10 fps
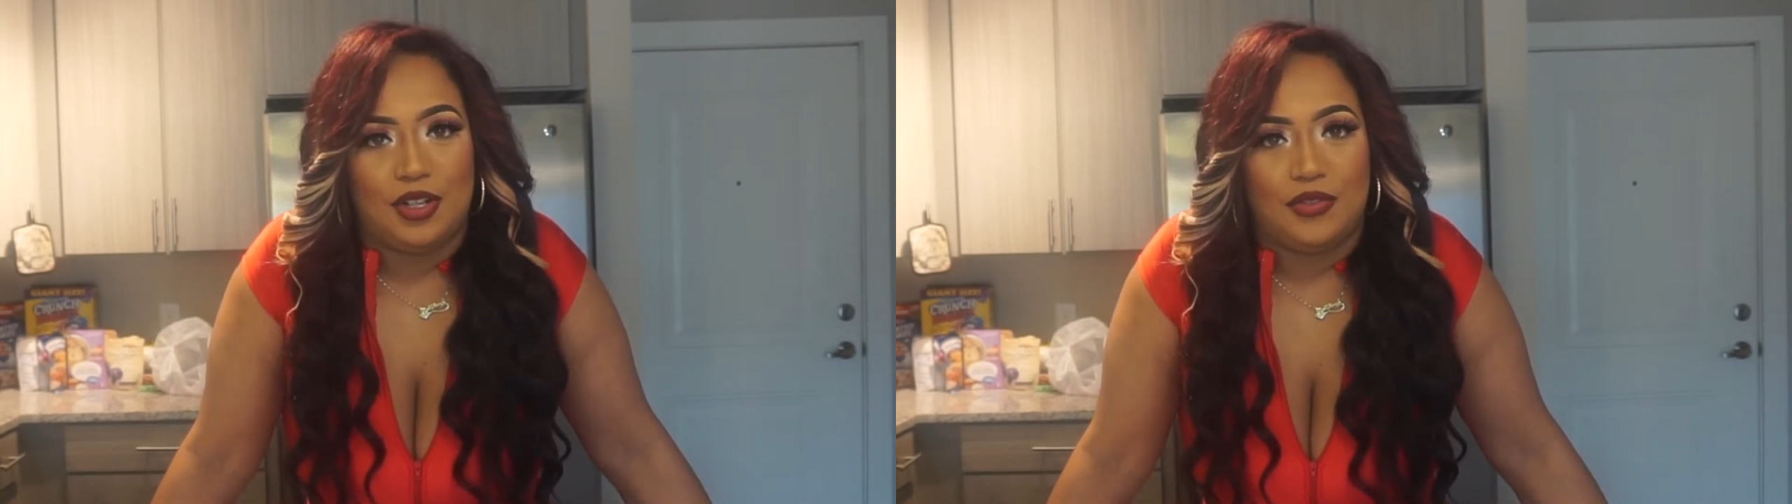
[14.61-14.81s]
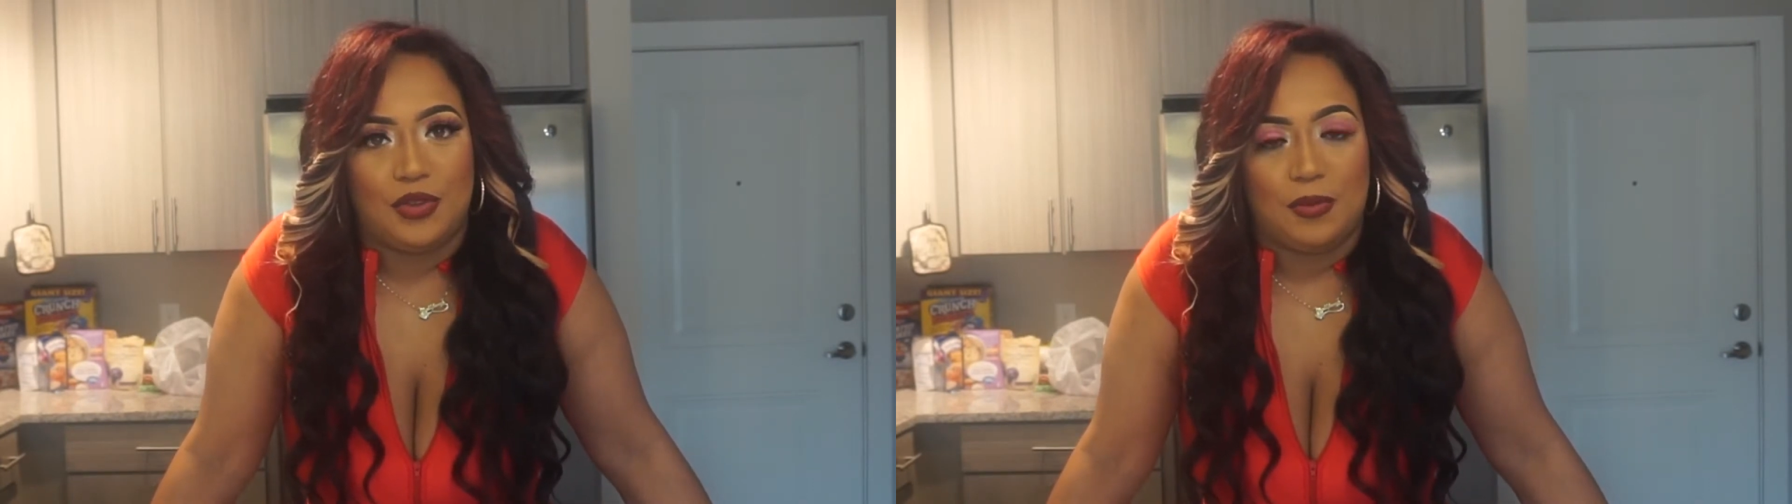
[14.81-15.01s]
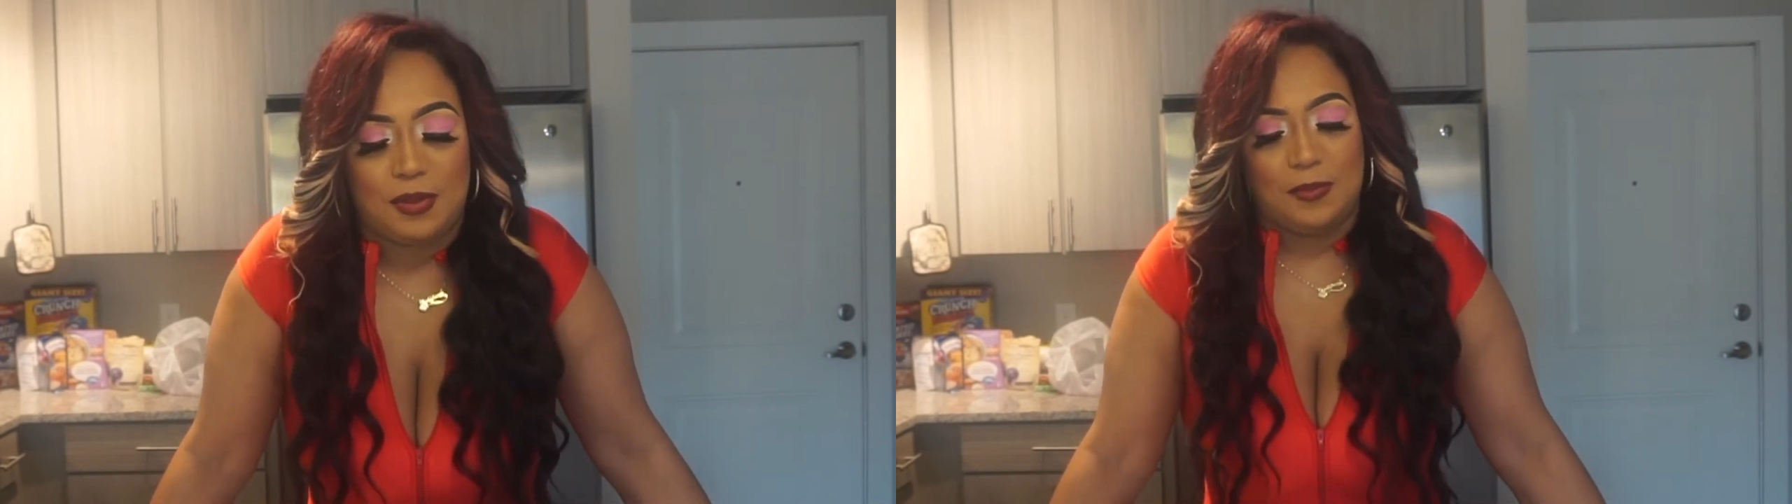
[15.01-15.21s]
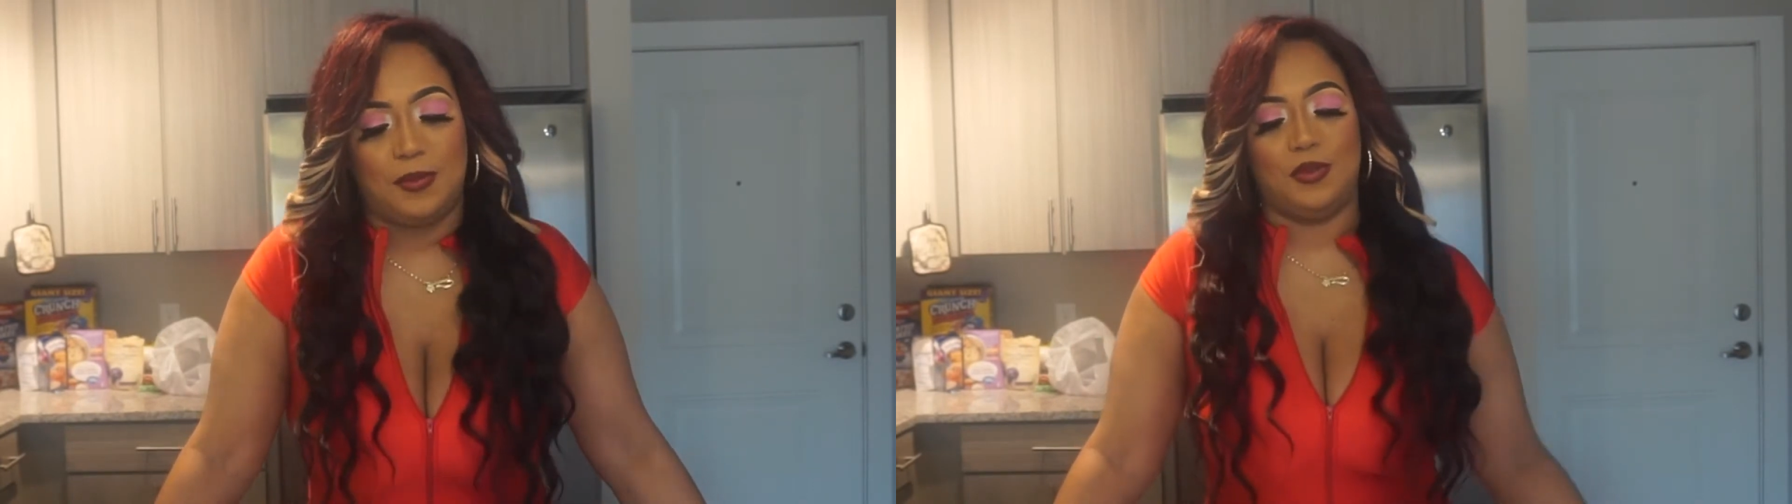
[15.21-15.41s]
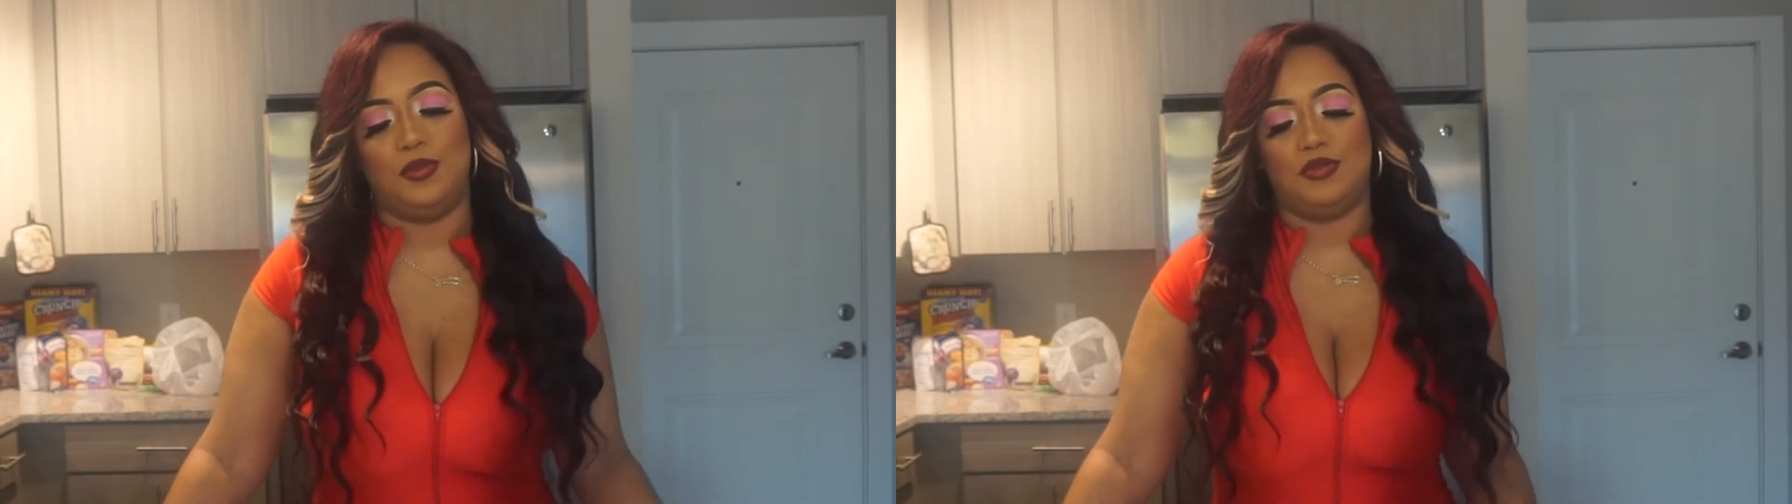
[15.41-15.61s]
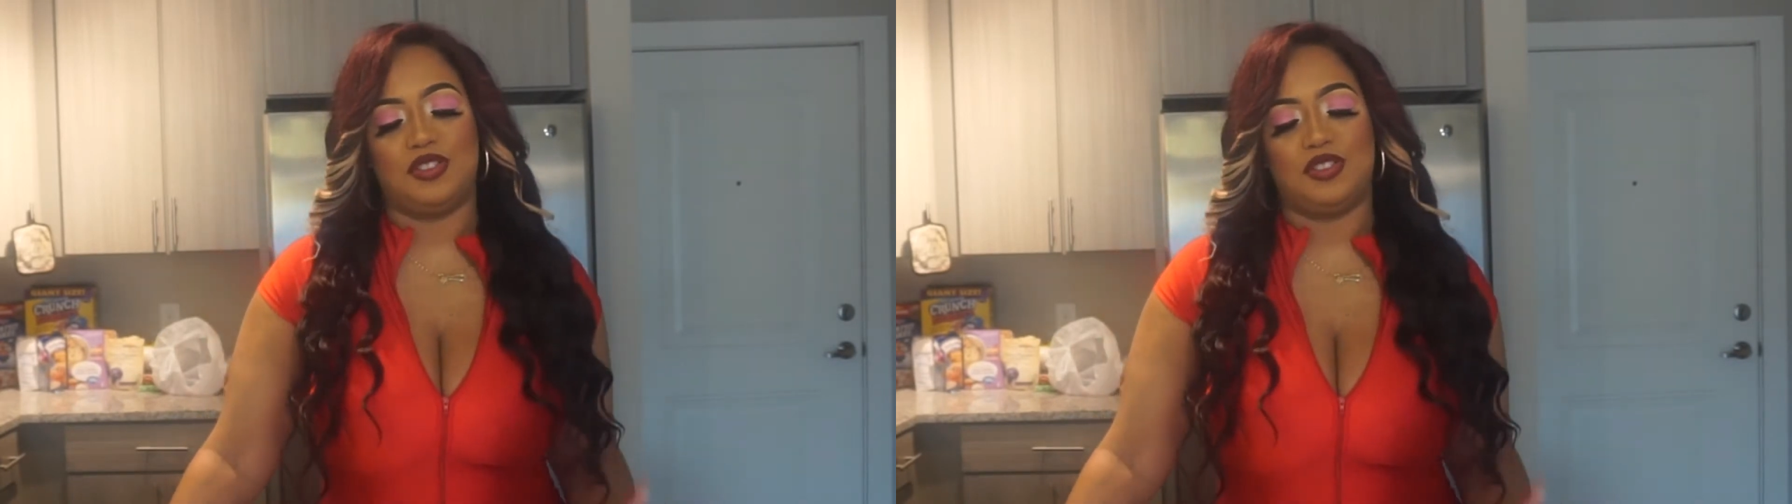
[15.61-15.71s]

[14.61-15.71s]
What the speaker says: interviewing people,